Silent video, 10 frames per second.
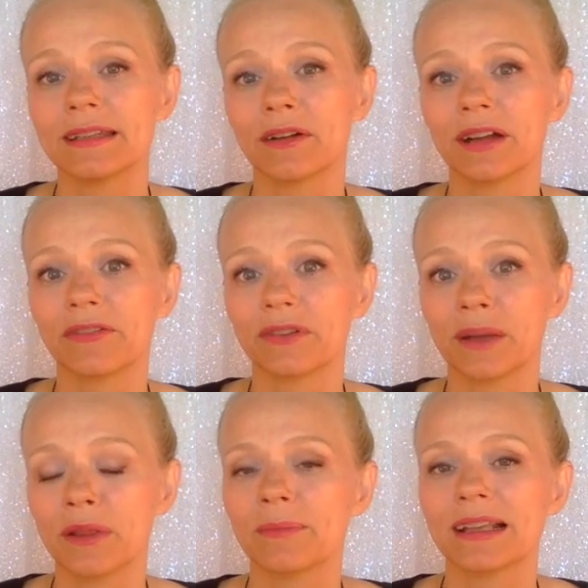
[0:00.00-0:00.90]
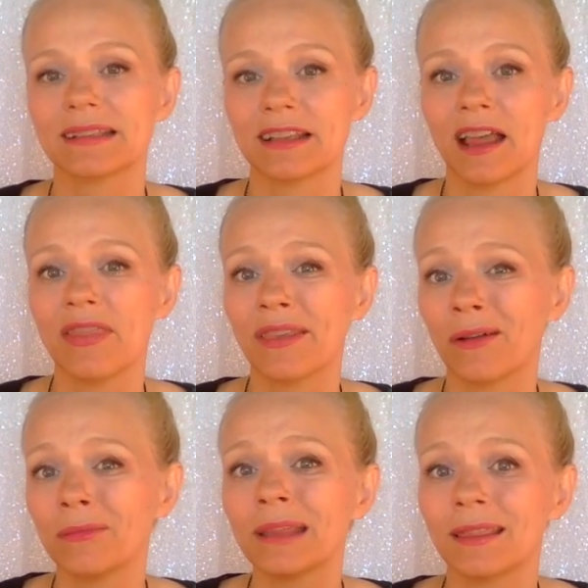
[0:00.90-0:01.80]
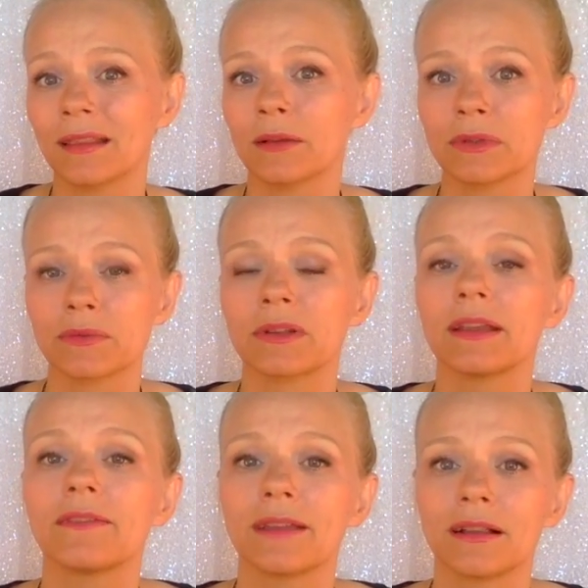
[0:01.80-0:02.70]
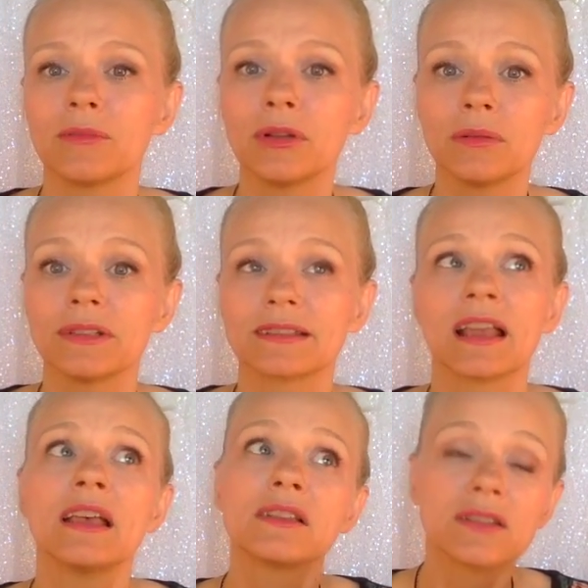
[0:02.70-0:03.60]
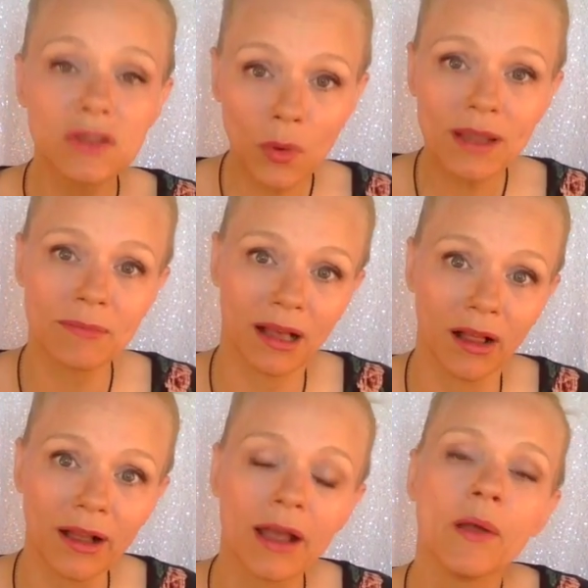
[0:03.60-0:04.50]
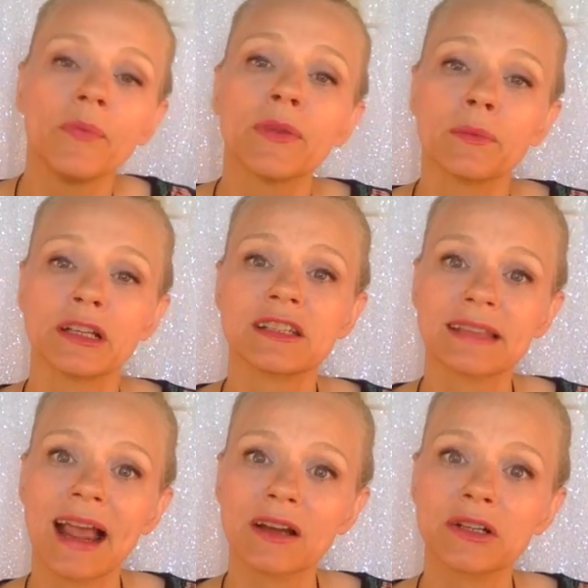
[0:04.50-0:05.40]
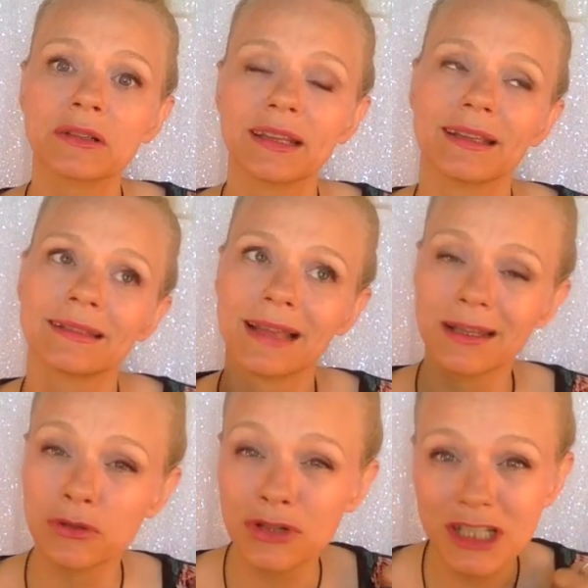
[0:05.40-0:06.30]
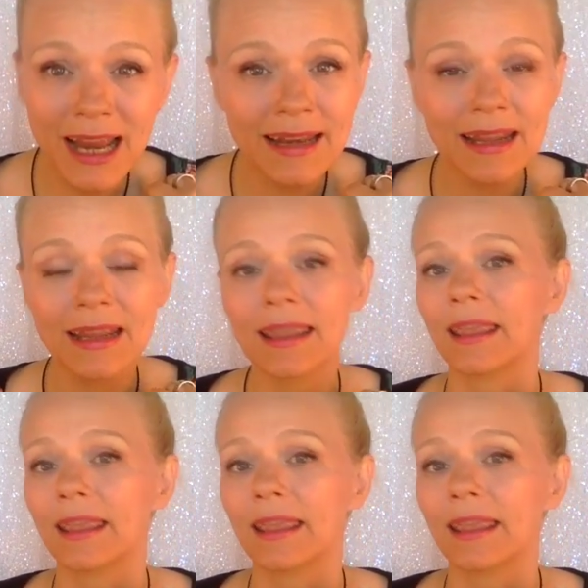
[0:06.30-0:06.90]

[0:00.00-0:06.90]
dairy-free with my son, the only thing that was really available was soy milk, which is actually, it's estrogenic.